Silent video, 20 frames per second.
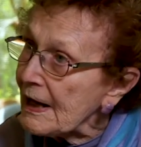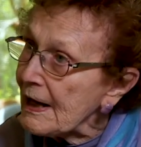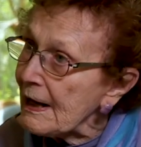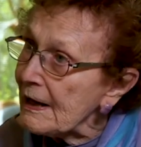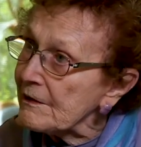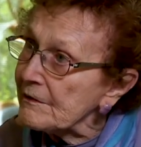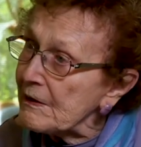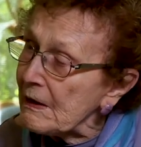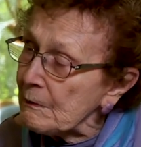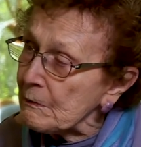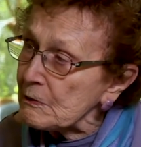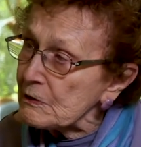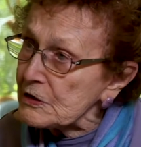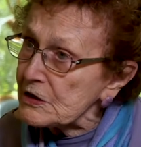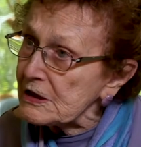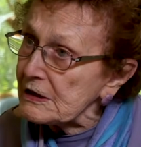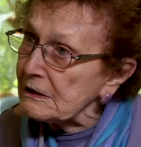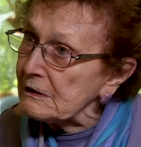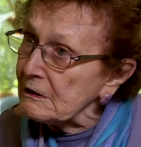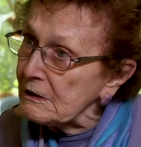And they were
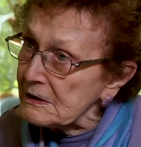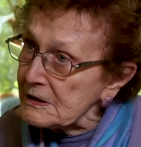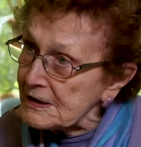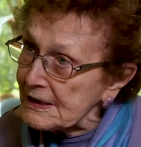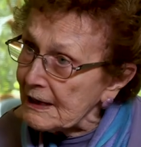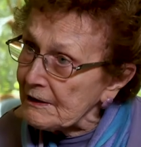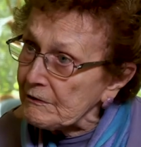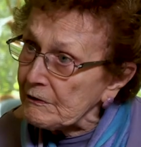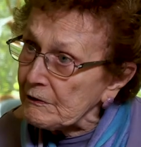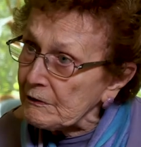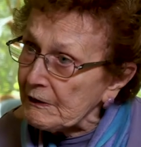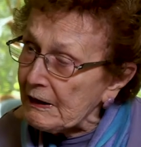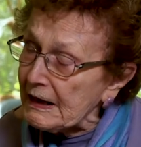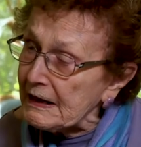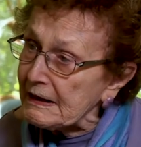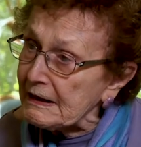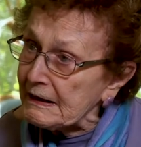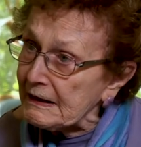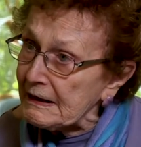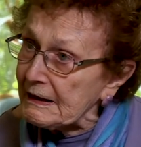seg
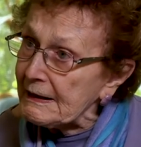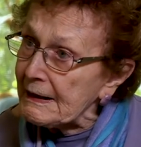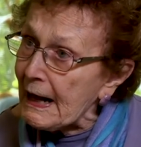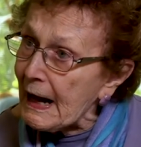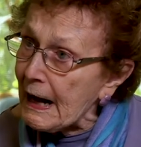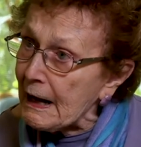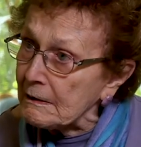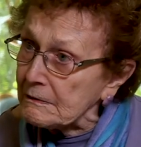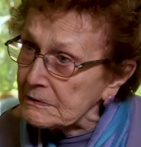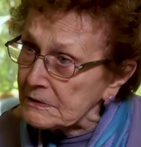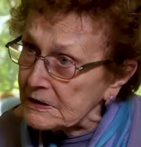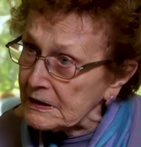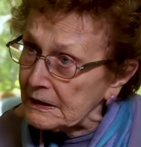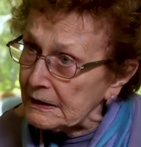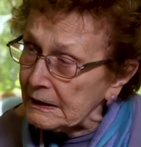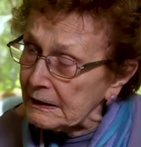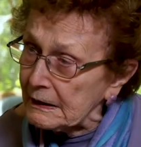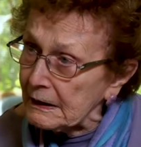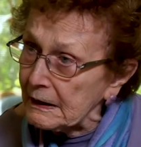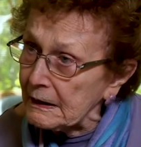segregated in
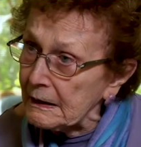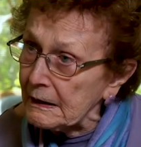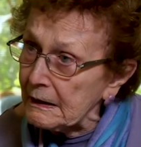housing.